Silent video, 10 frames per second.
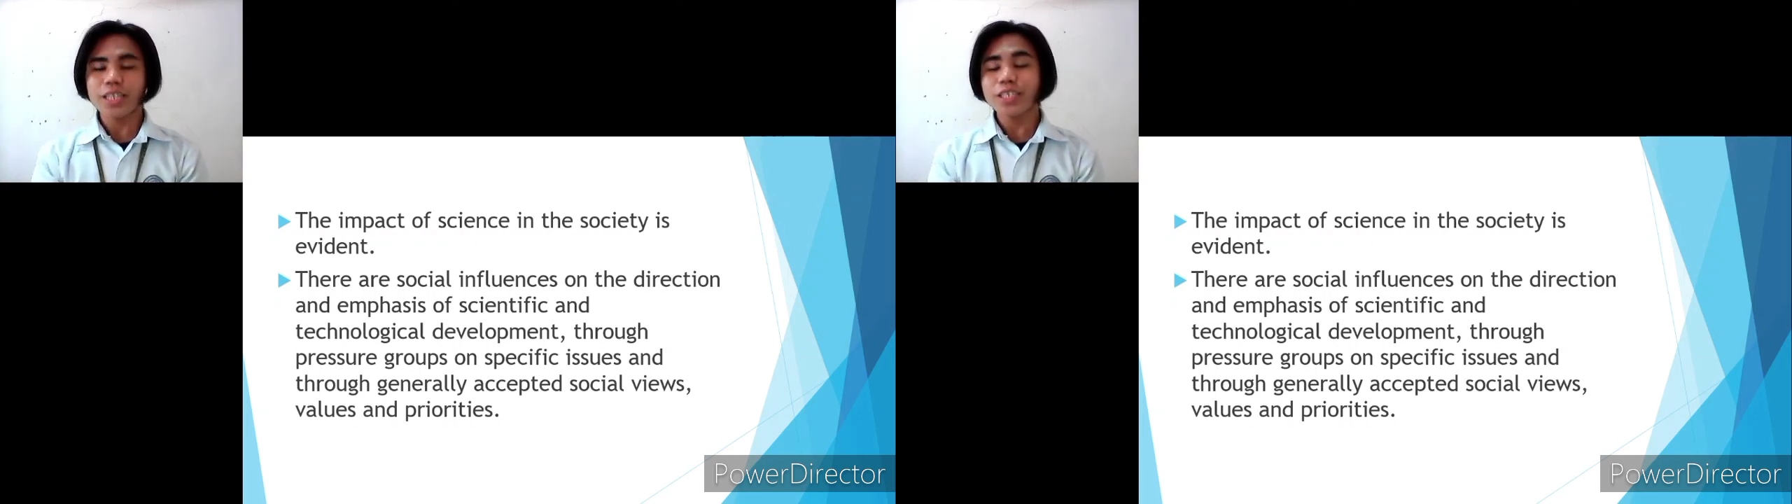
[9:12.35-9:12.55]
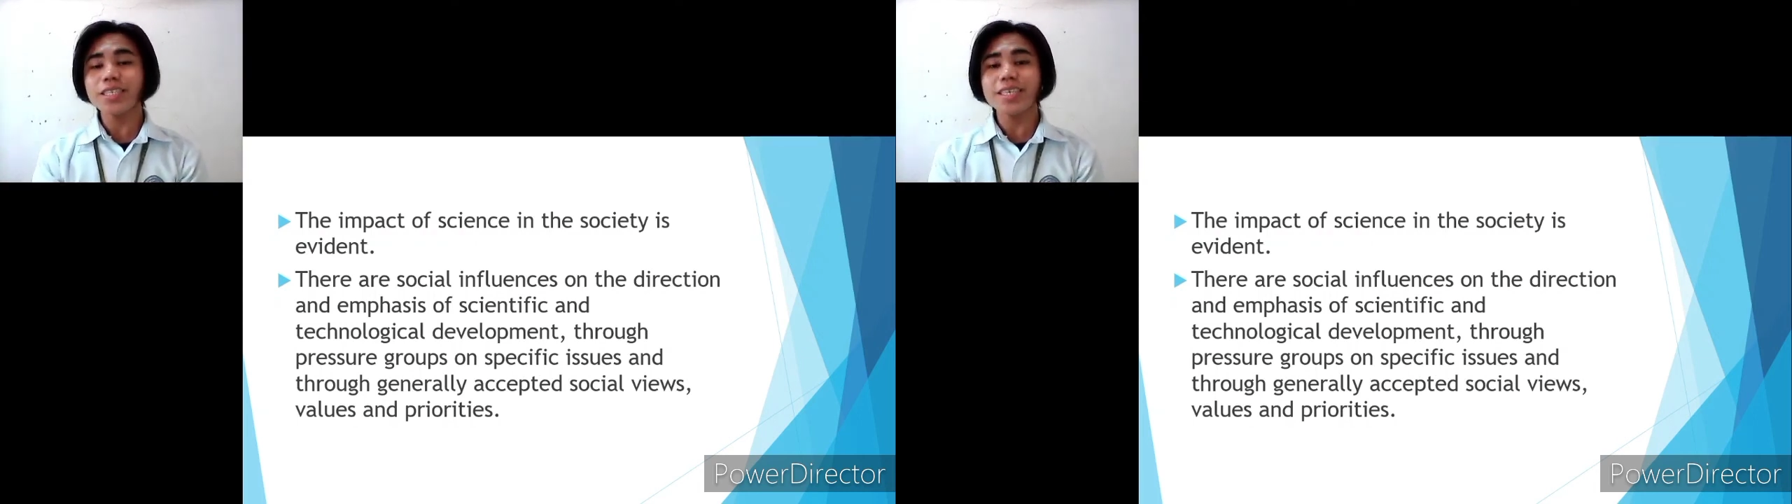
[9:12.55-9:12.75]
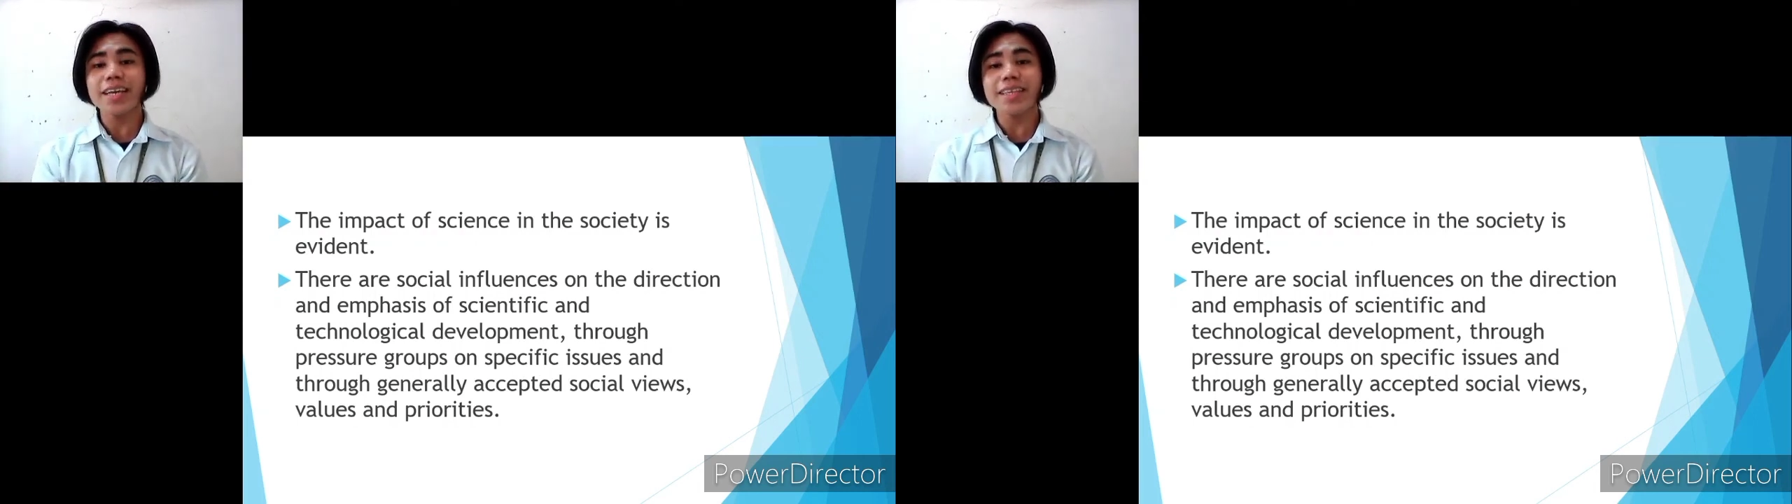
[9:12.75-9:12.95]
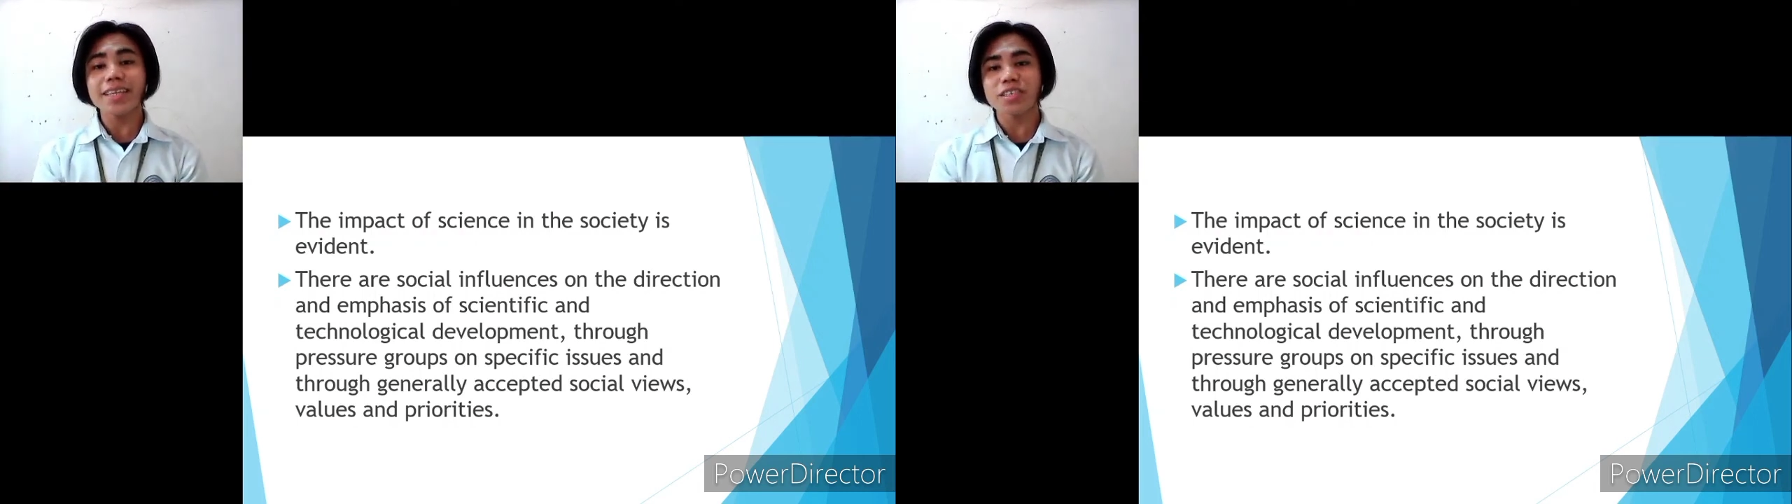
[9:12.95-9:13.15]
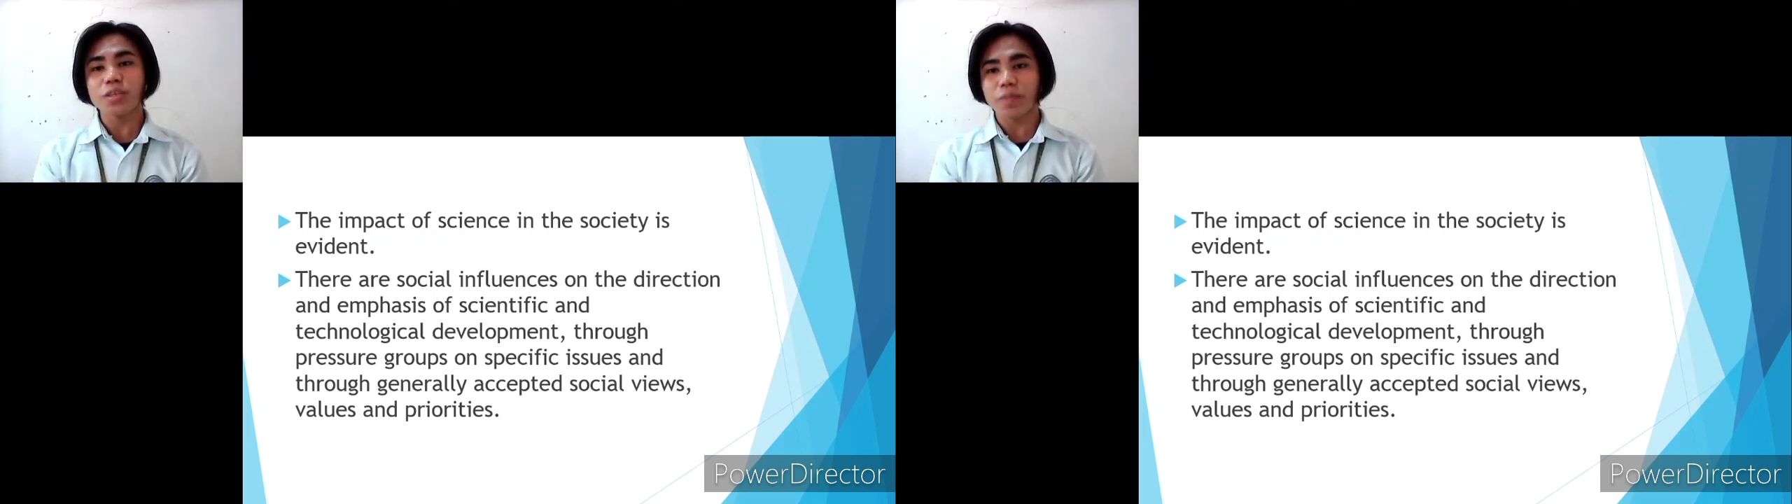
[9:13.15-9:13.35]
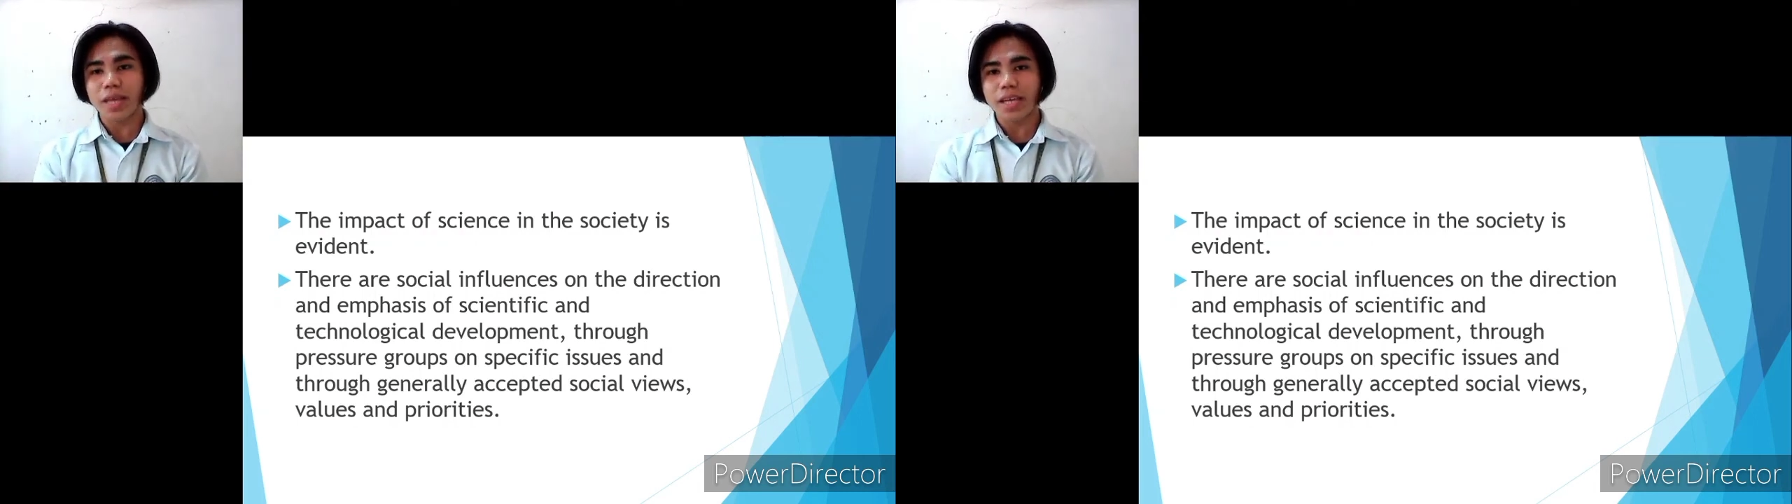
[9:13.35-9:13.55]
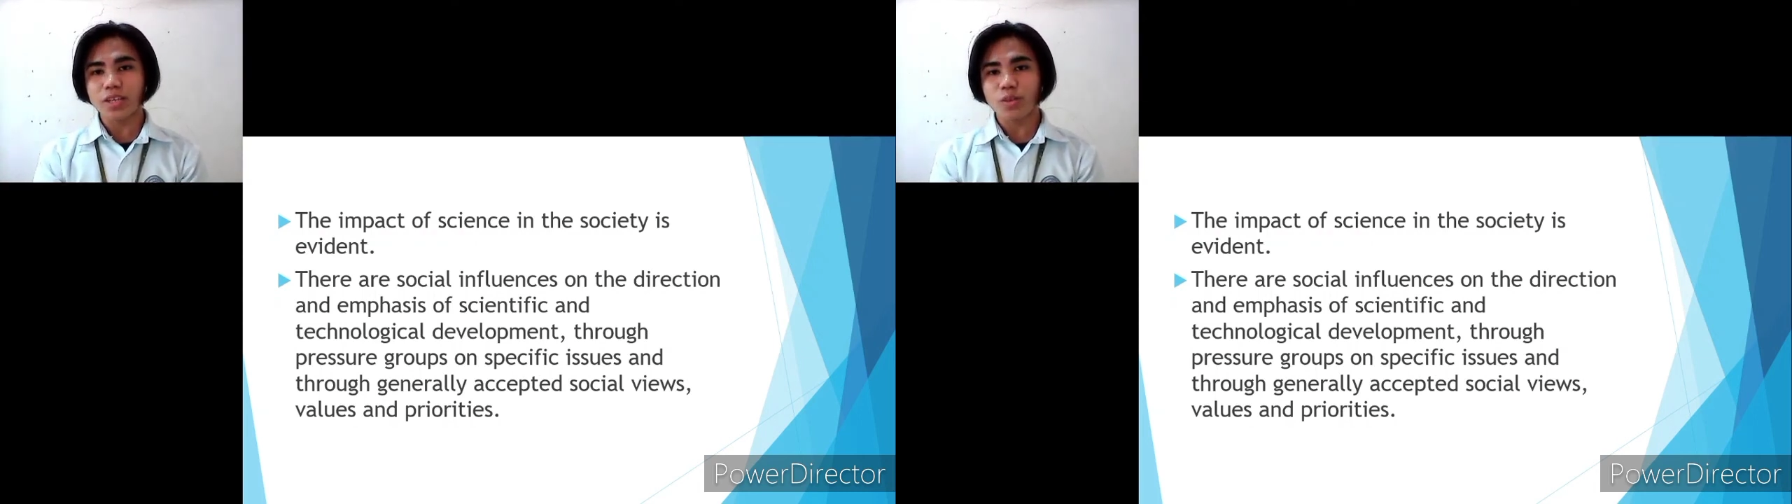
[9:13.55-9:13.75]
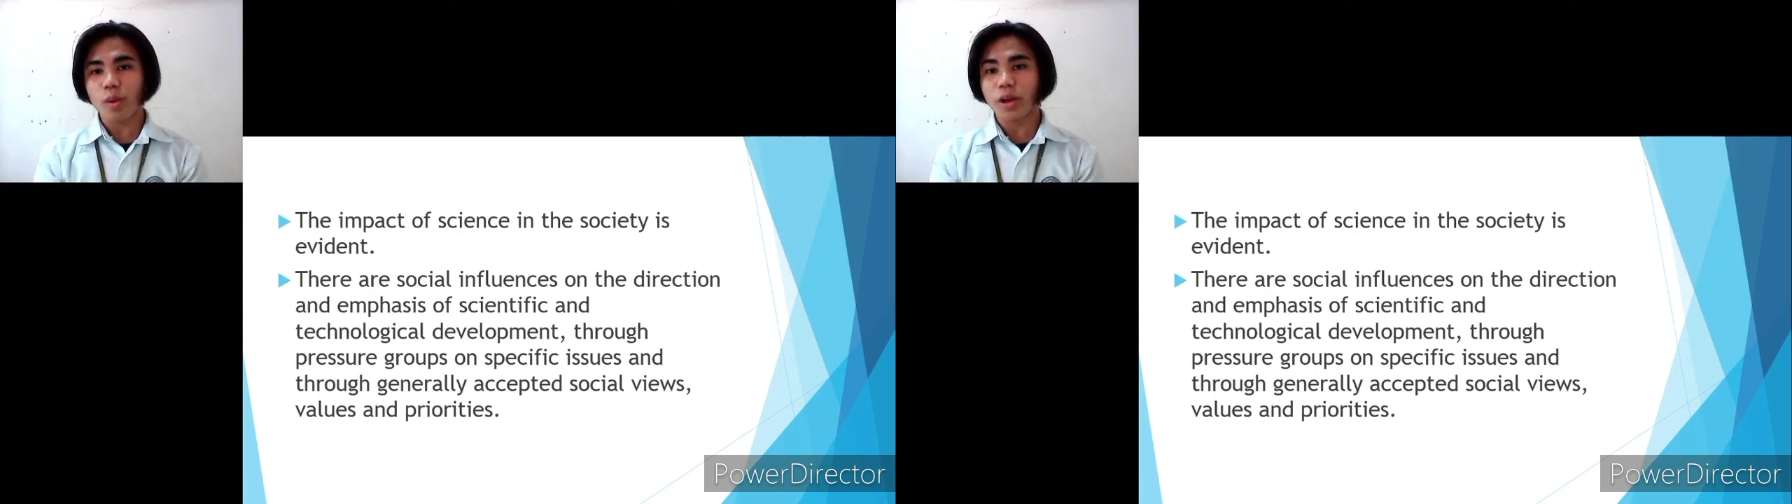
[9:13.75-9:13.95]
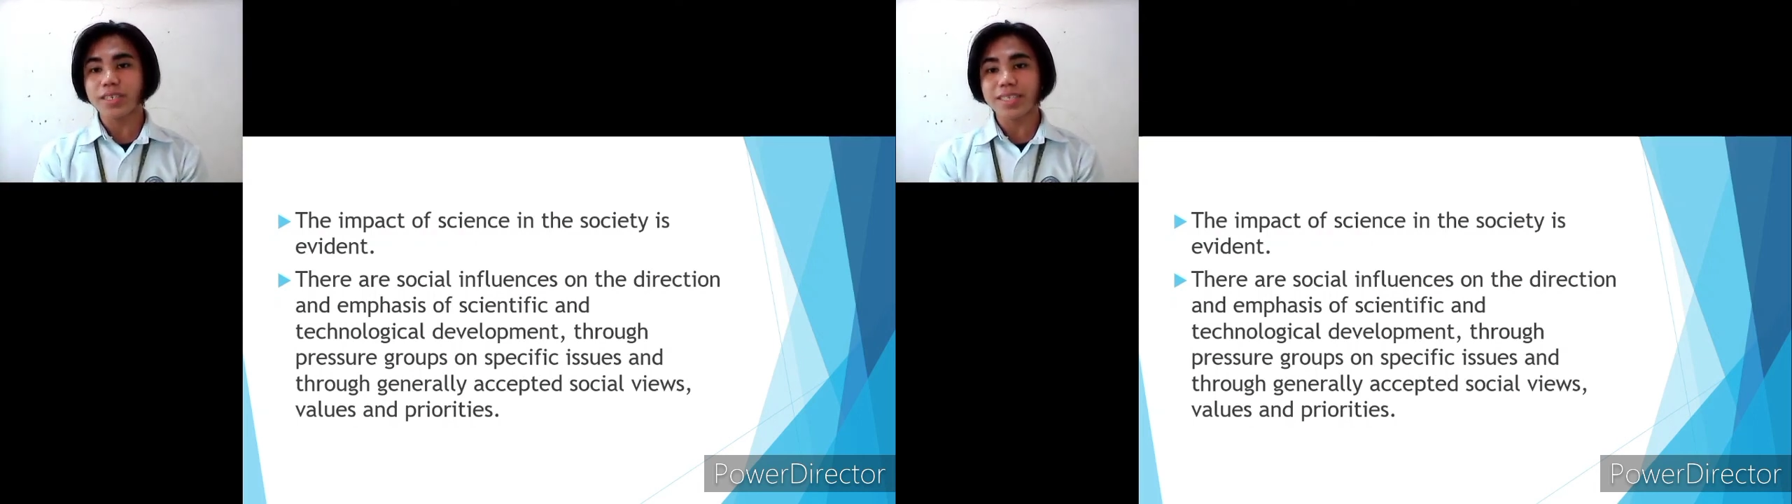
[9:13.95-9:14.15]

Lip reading: Society is a place where